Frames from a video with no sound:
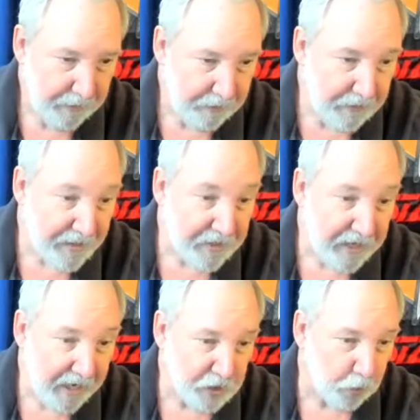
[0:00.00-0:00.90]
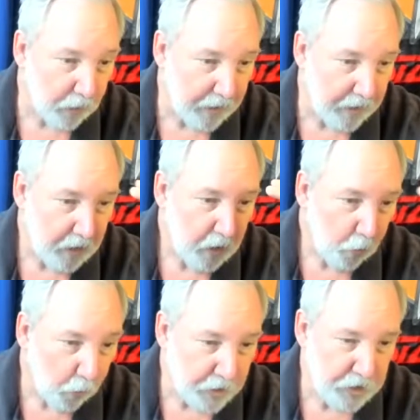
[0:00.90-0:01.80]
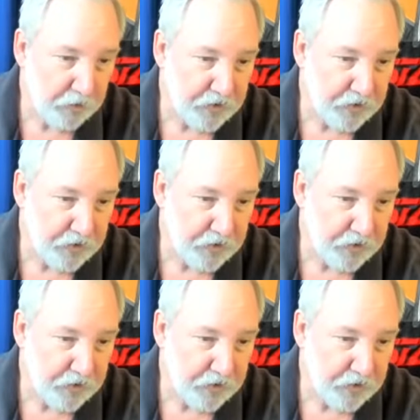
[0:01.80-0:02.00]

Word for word: Then the next one, once you